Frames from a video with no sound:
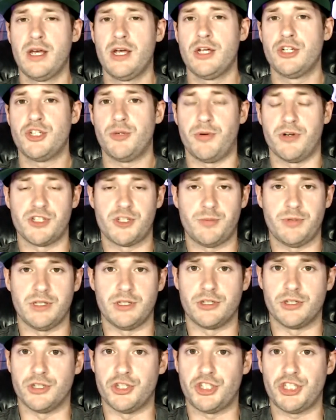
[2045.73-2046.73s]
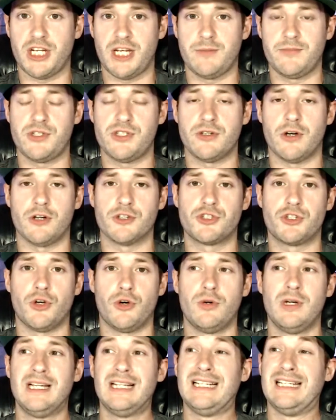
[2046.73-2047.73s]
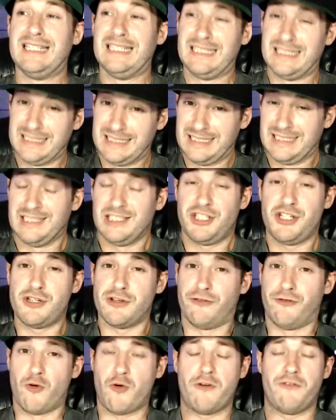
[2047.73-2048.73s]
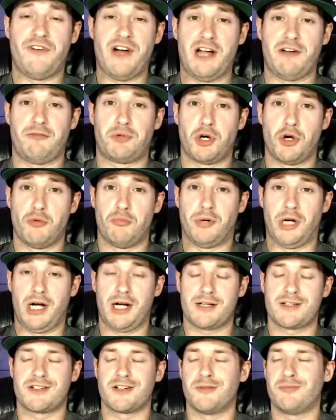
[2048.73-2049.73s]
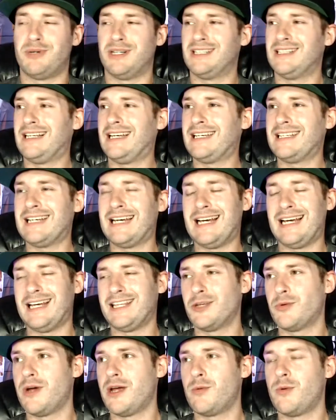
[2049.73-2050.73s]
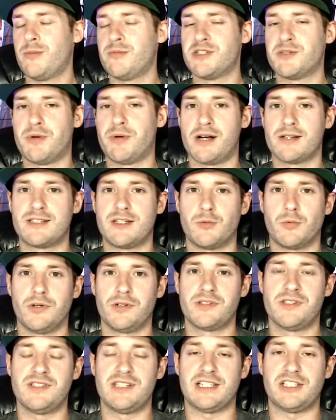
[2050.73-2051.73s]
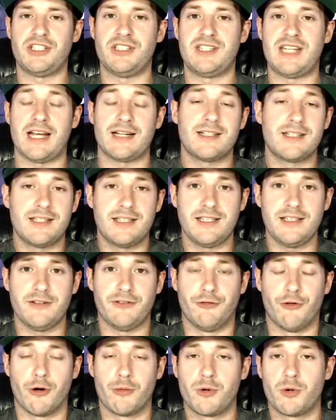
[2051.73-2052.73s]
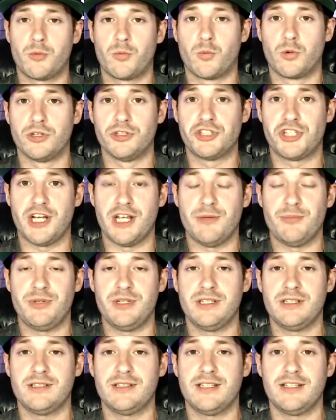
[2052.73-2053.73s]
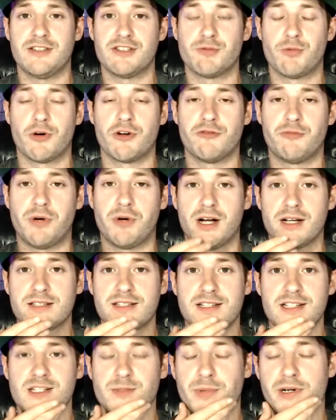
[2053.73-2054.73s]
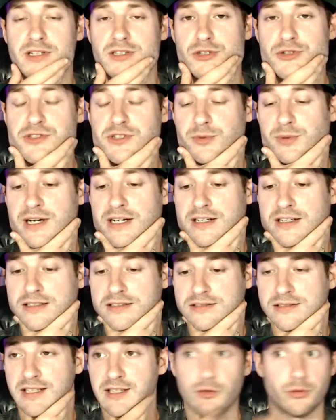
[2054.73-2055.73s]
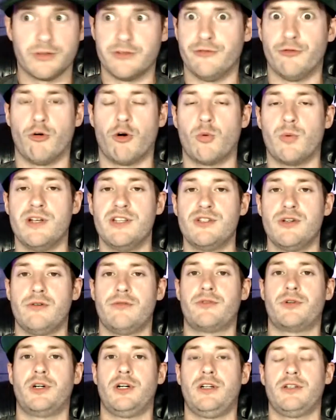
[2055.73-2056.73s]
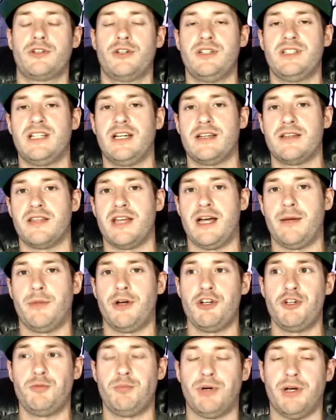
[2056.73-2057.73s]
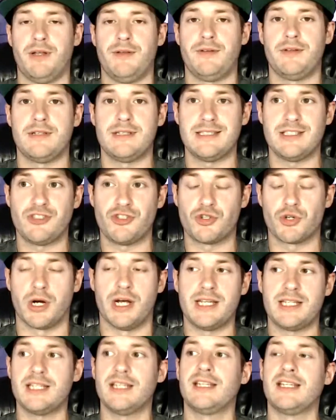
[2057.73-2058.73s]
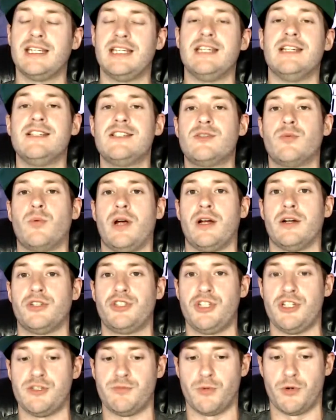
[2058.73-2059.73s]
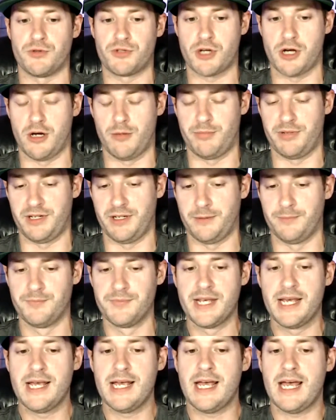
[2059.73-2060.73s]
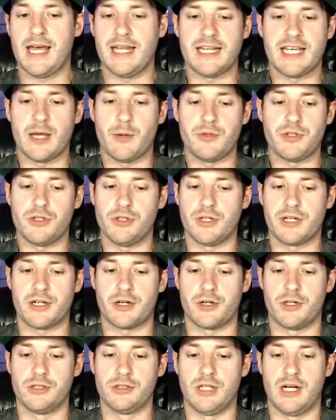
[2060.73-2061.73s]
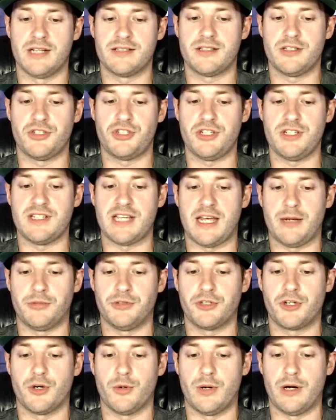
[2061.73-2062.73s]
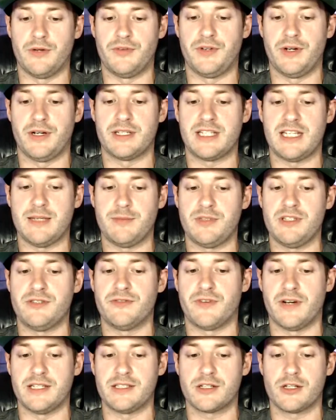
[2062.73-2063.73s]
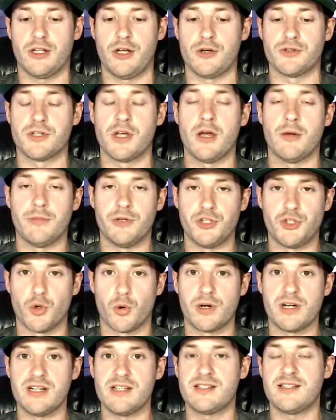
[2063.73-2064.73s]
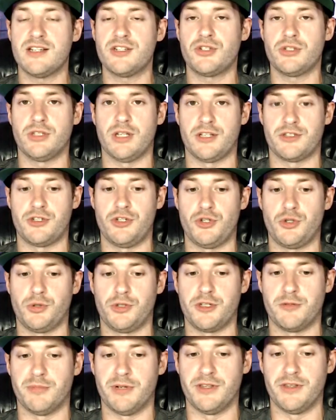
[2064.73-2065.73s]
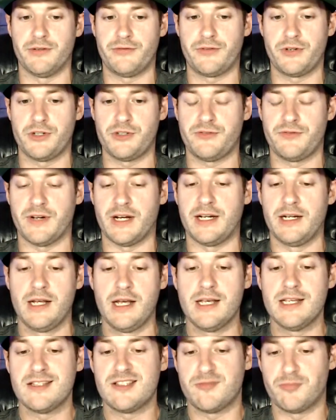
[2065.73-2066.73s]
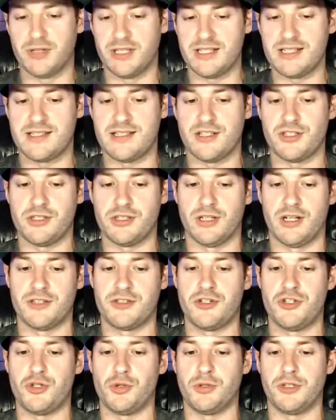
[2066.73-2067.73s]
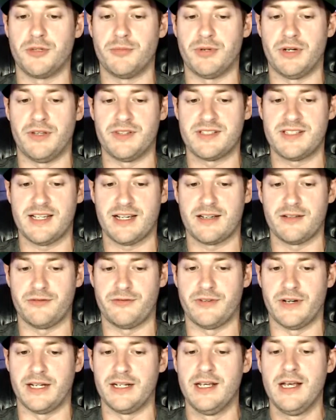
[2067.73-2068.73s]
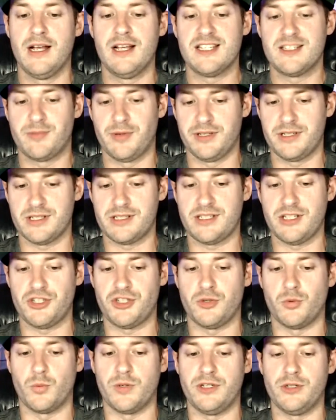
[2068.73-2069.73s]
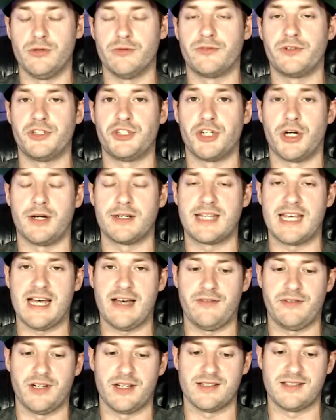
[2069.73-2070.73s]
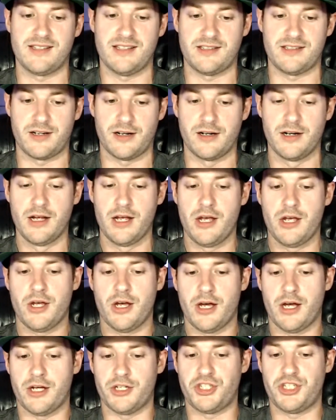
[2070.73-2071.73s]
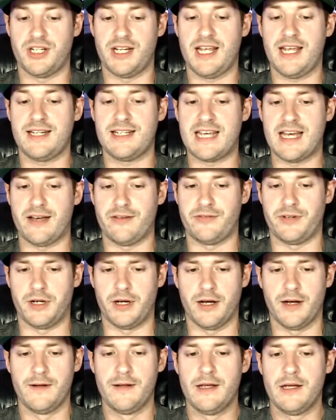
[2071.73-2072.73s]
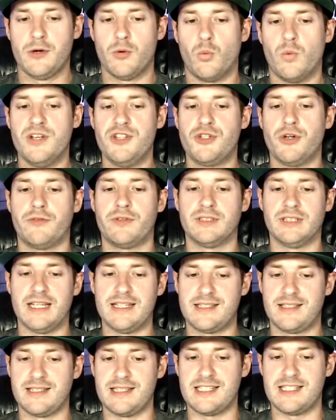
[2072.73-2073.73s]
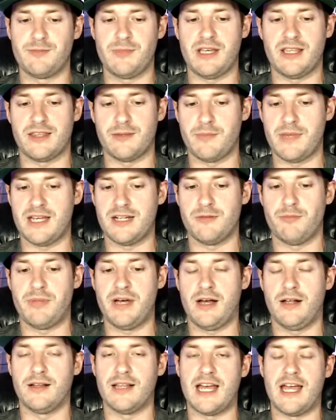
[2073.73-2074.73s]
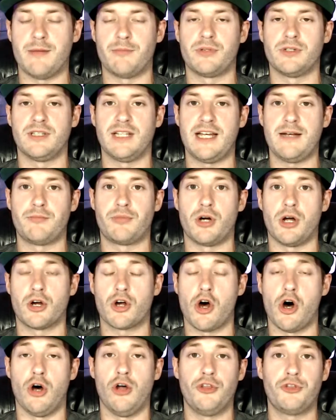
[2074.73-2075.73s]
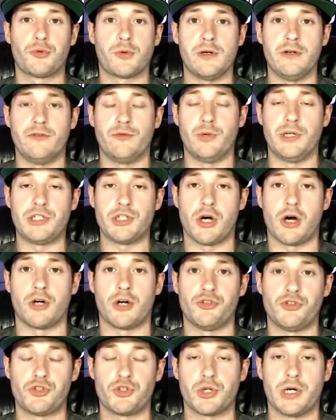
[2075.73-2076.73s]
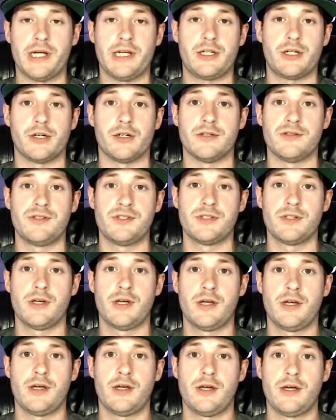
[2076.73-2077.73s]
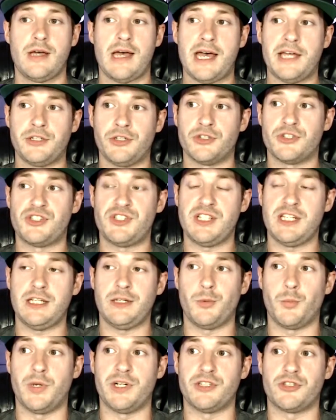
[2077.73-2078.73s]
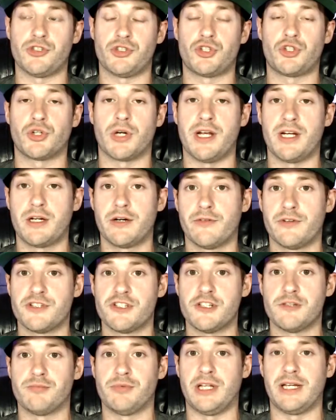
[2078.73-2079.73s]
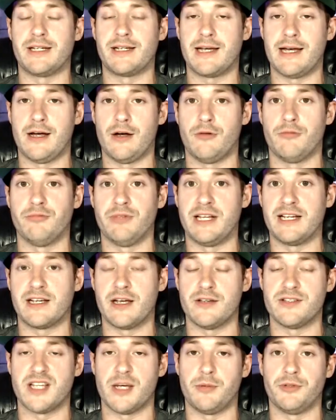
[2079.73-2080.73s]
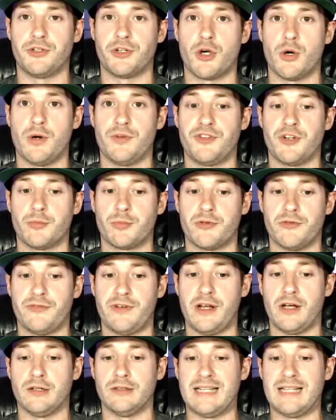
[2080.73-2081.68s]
She appears to be in good shape. She's a 4-5 pro boxer, but the way women's boxing works is that she's technically a former world champion in the sport of boxing despite a losing record and only 4 wins overall. Couldn't tell you that much, but striking is where she's most competent. And again, when you look at her losses, she's able to go out there and keep these fights close. Majority decision loss to Julia Budd in the first fight. Split decision loss to Julia Budd in the second fight. Split decision win over John Kavanaugh's sister, Sinead Kavanagh. Wins over Leslie Smith, Amanda Bell, Amber Laybrock, all 3 of which are strikers. And you're seeing when it's the striker versus Blencowe, Blencowe's able to go out there and prevail.